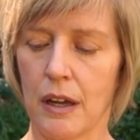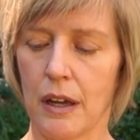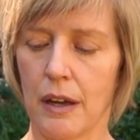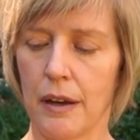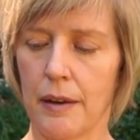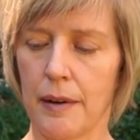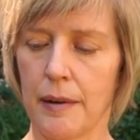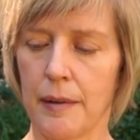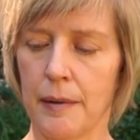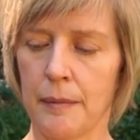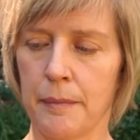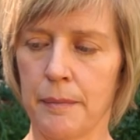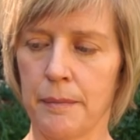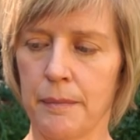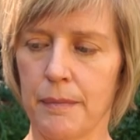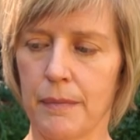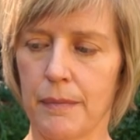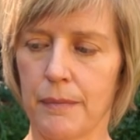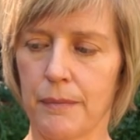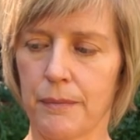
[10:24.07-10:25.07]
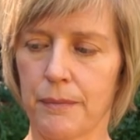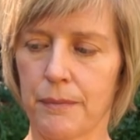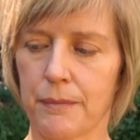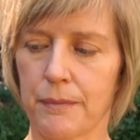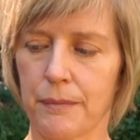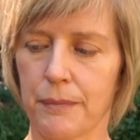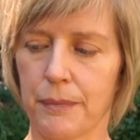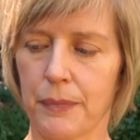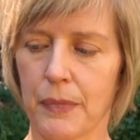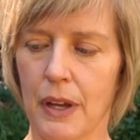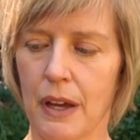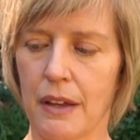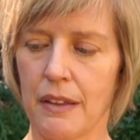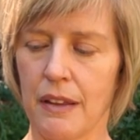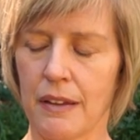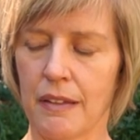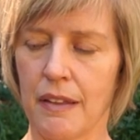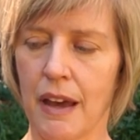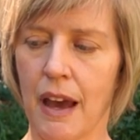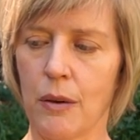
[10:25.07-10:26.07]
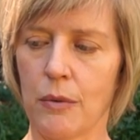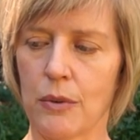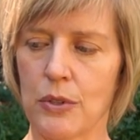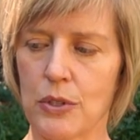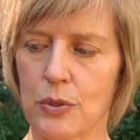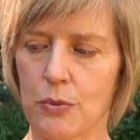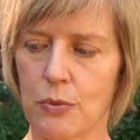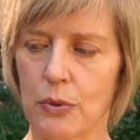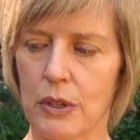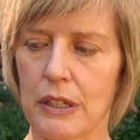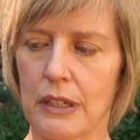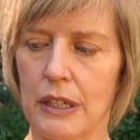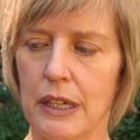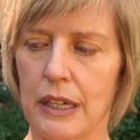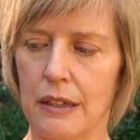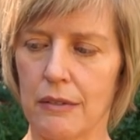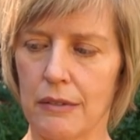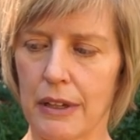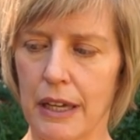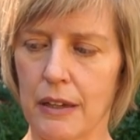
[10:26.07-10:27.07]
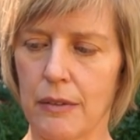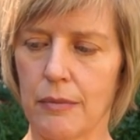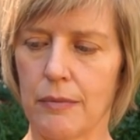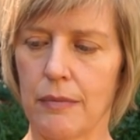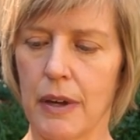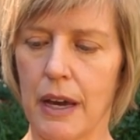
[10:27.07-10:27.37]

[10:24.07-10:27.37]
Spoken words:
I think that was really, like,